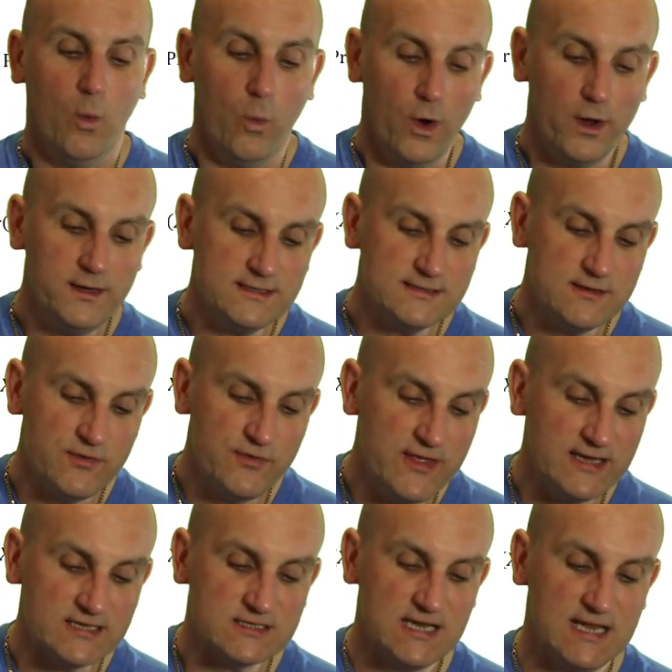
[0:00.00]
What is
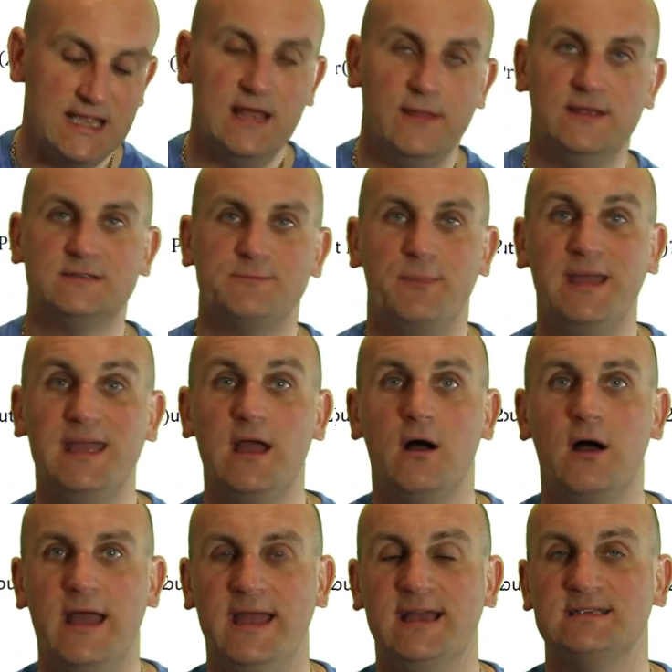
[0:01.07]
this here, this
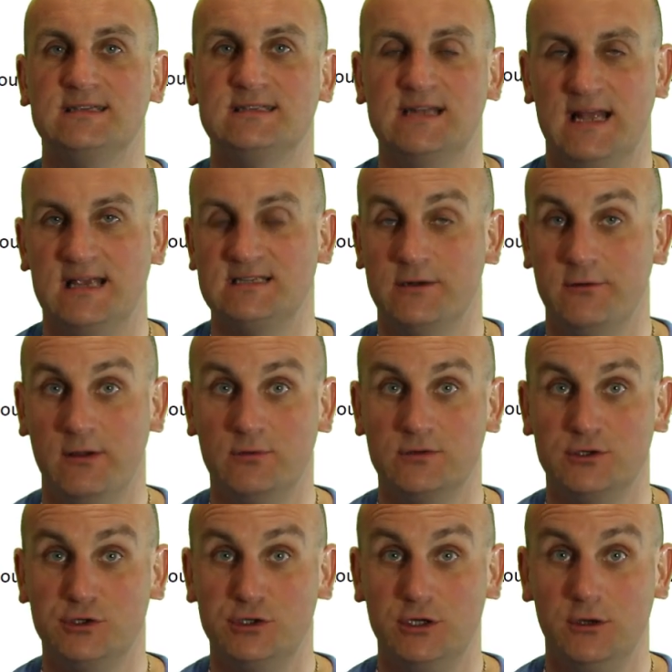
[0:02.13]
PRX is less than or
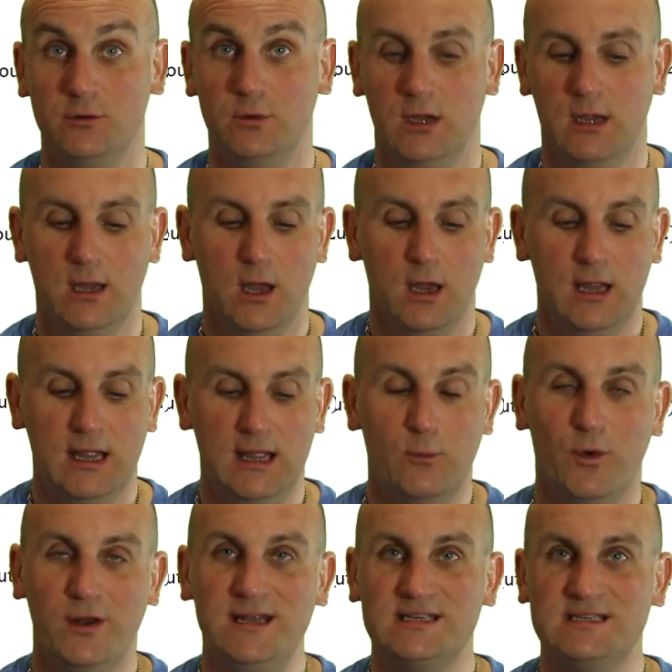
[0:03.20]
equal to 2?
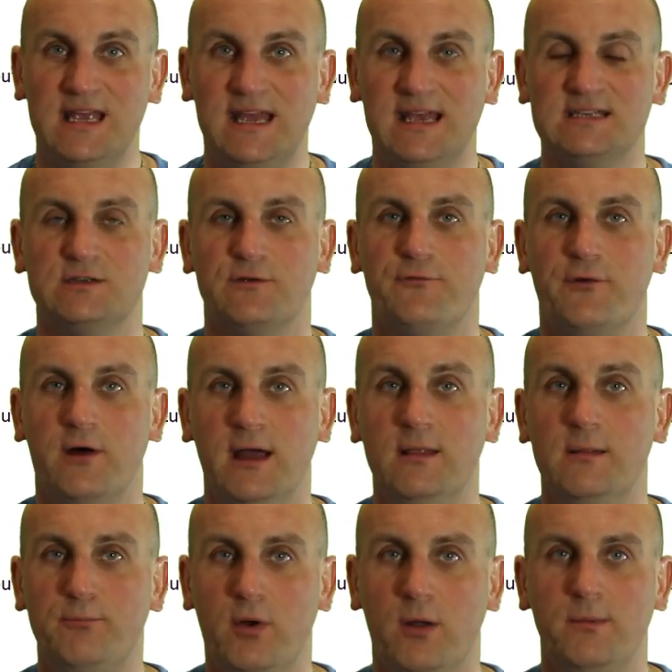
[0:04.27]
What it's saying is
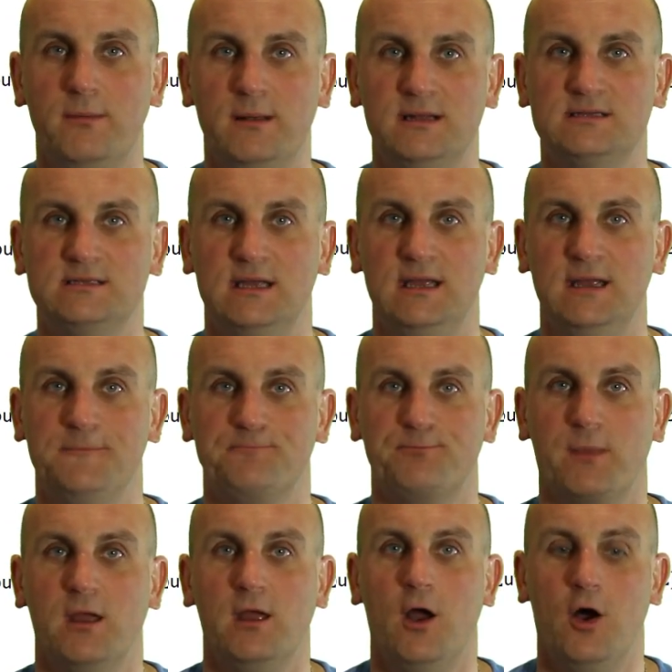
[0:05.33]
find the probability
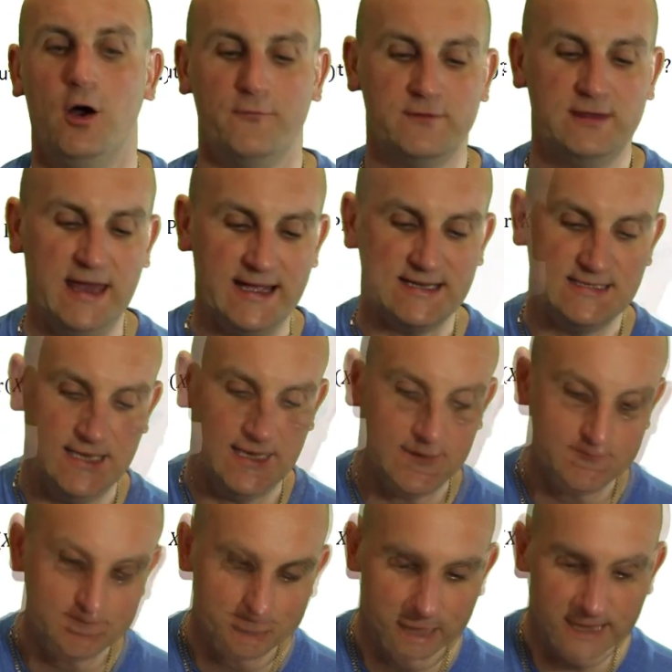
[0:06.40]
of
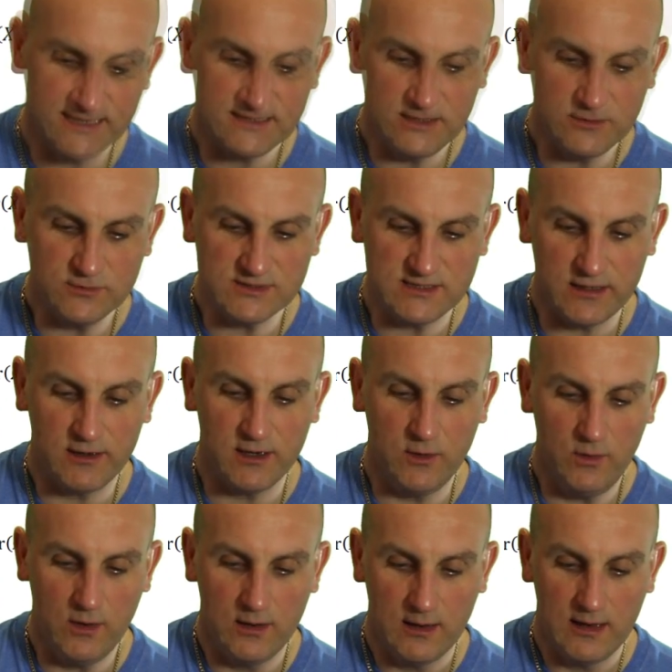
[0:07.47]
getting x equals
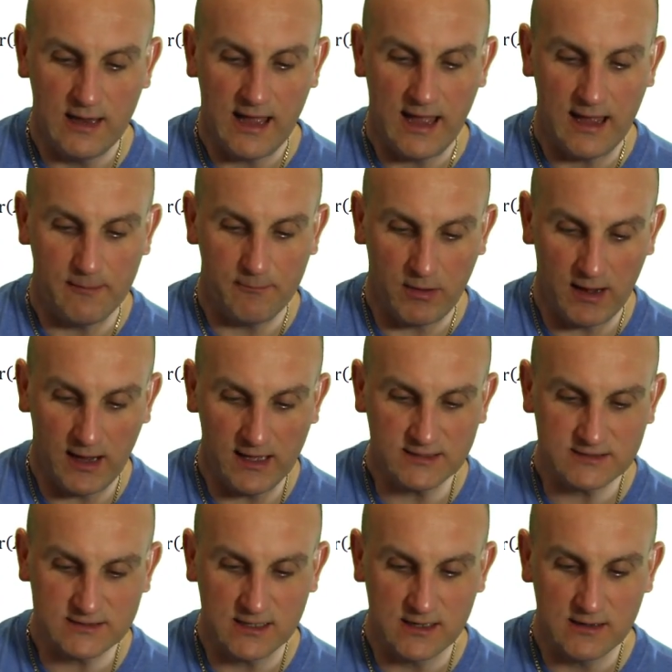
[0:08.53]
0
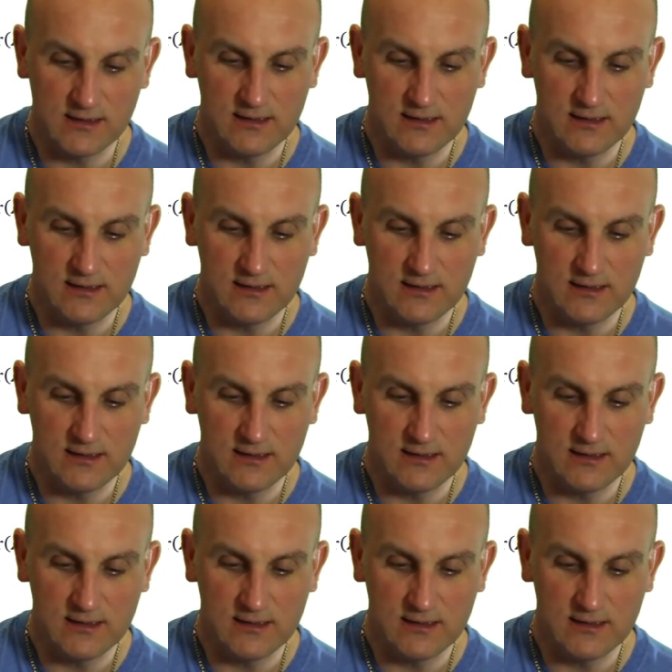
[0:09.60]
plus